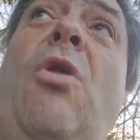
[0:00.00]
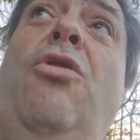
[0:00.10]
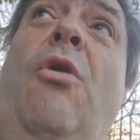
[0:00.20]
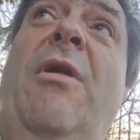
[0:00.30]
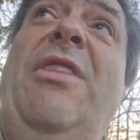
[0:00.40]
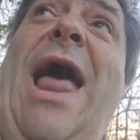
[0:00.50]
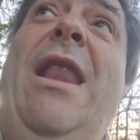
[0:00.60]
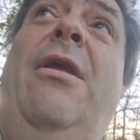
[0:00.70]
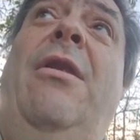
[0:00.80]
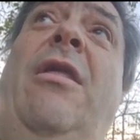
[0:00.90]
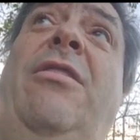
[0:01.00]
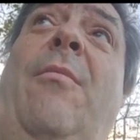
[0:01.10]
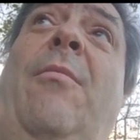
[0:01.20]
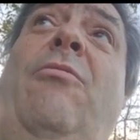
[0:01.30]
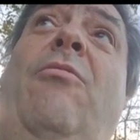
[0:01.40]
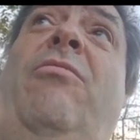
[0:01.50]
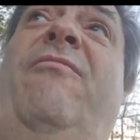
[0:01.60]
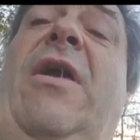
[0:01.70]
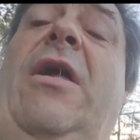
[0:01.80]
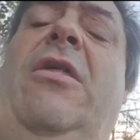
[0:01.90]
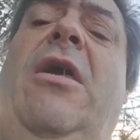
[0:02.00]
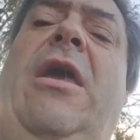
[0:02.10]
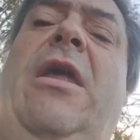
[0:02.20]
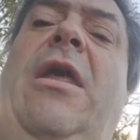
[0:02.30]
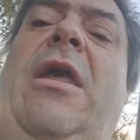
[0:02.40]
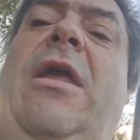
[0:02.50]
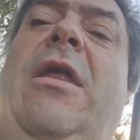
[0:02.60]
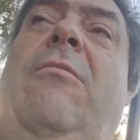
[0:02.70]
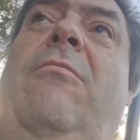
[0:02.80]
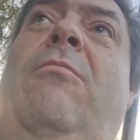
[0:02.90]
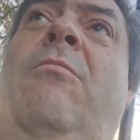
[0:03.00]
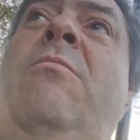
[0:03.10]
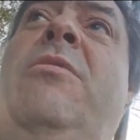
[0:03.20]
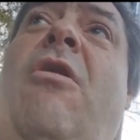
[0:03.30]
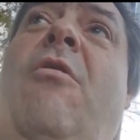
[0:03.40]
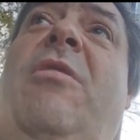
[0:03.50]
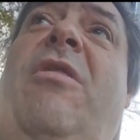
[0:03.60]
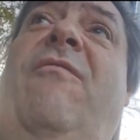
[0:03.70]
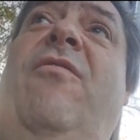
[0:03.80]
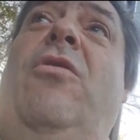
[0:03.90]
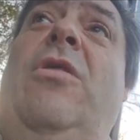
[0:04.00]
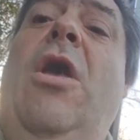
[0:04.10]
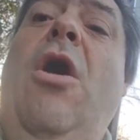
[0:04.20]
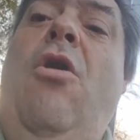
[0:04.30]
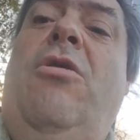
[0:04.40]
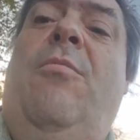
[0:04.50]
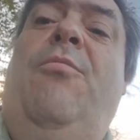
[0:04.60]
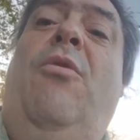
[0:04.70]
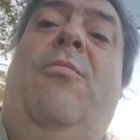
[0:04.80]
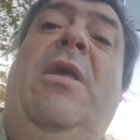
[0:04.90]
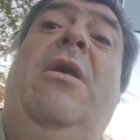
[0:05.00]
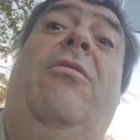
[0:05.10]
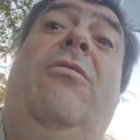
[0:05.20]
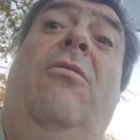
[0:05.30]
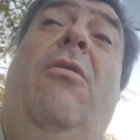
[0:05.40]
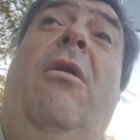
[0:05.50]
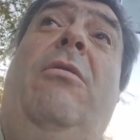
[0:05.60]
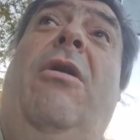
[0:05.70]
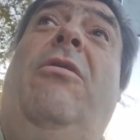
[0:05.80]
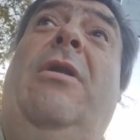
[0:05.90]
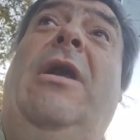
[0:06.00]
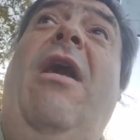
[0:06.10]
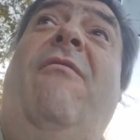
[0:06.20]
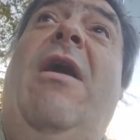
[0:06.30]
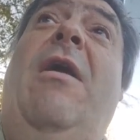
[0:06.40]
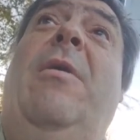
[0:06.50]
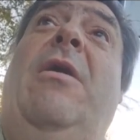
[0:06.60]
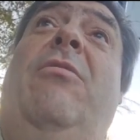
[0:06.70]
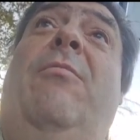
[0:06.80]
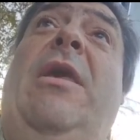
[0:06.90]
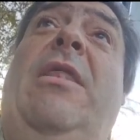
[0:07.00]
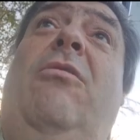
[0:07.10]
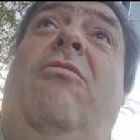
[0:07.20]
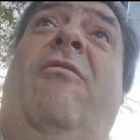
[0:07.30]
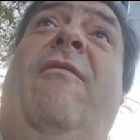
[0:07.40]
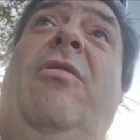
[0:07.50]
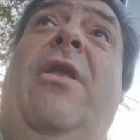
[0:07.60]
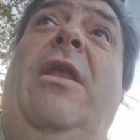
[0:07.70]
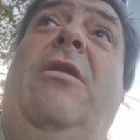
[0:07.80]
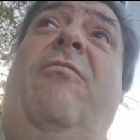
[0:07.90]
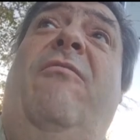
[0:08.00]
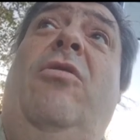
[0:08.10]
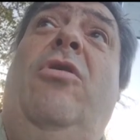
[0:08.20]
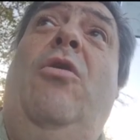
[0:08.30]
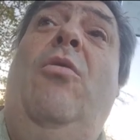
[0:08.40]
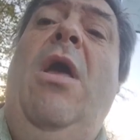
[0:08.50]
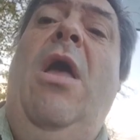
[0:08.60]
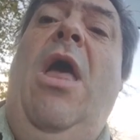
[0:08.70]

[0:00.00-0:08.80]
Thomas Allen Assembly Rooms Theatre in Durham at 7:30. I said, but because, of course, I said I was going to get there because the meeting at 25 was ending before 2.